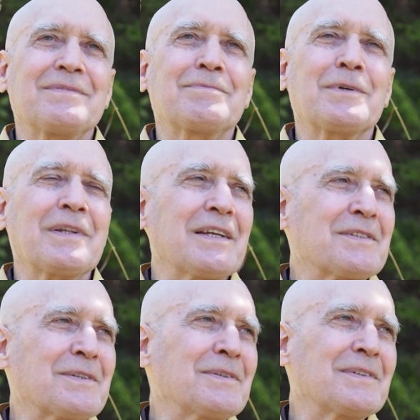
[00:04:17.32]
Pure Land
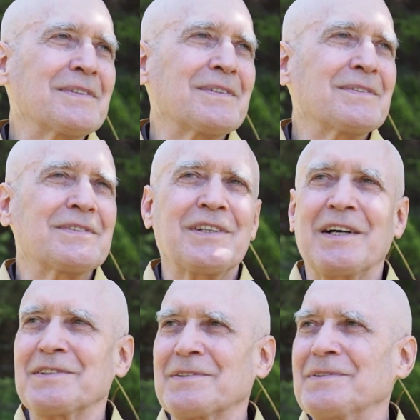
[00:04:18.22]
school and
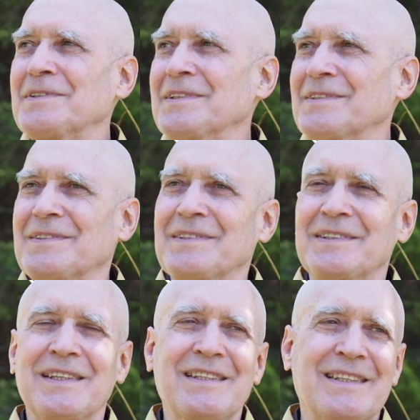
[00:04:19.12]
Chan school.
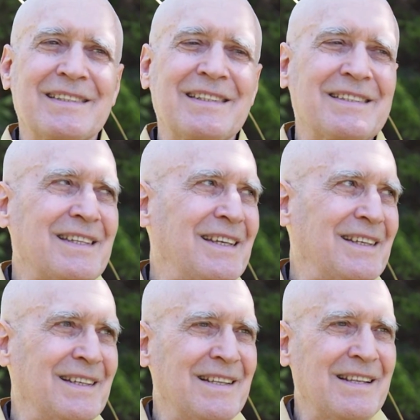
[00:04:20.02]
It didn't exist.
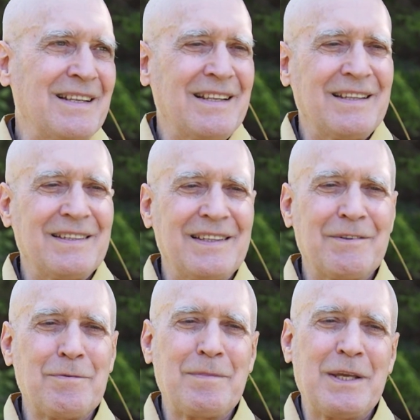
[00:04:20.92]
They
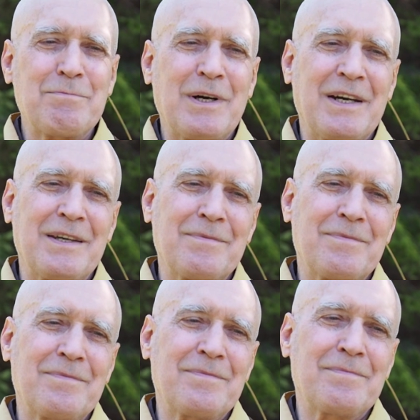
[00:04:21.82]
were made by
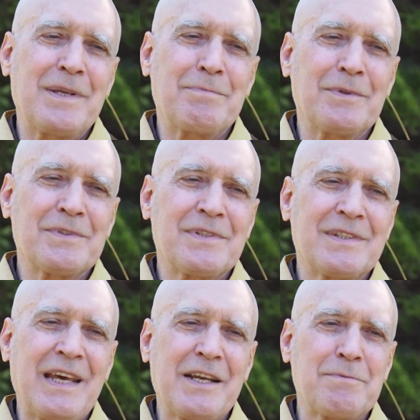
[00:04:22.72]
people's
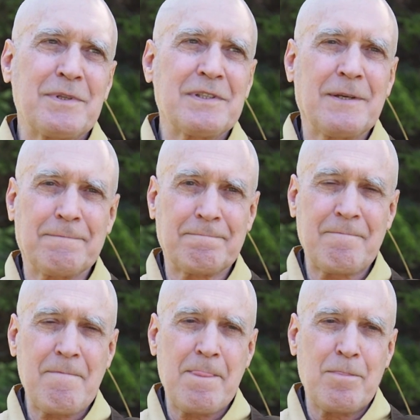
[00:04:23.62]
attachments.
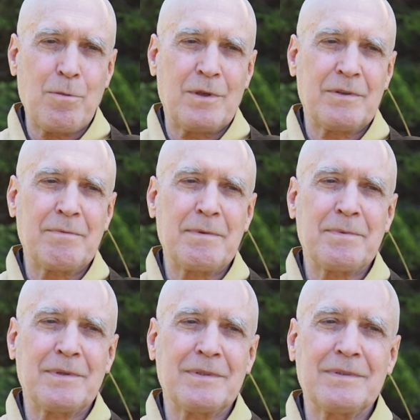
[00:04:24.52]
Some
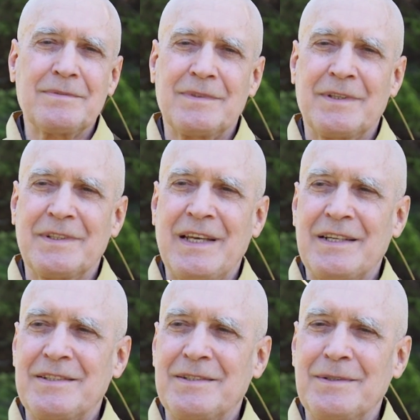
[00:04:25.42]
people are
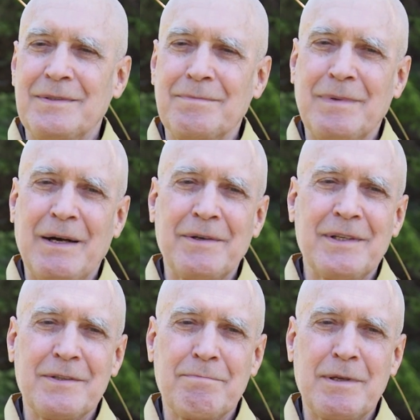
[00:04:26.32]
attached to bowing,
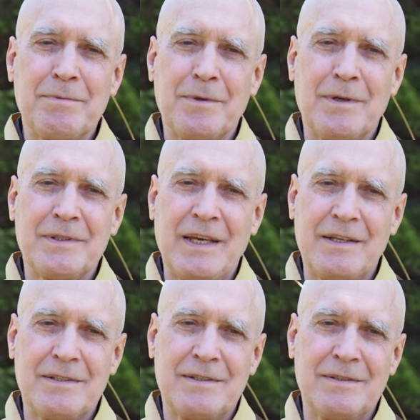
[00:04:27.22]
other people are
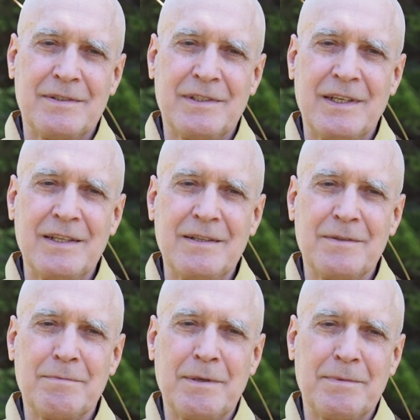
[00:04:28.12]
attached to sitting,
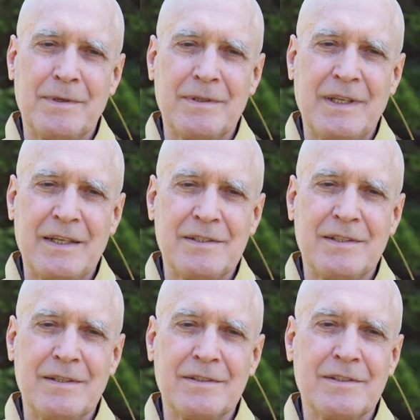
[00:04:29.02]
other people are attached
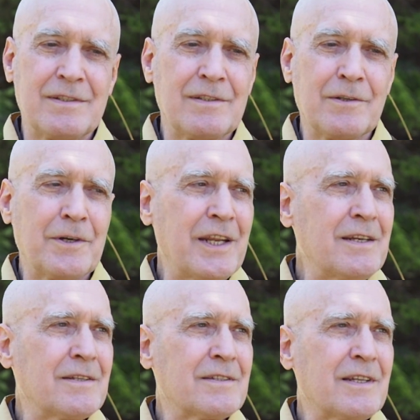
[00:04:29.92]
to learning
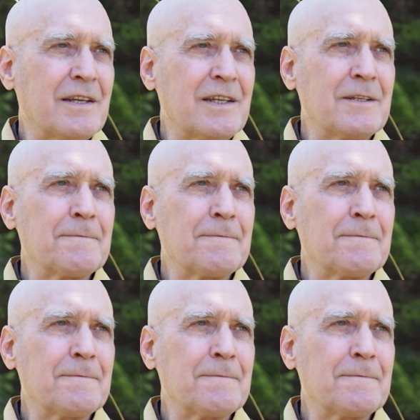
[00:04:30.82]
and studying.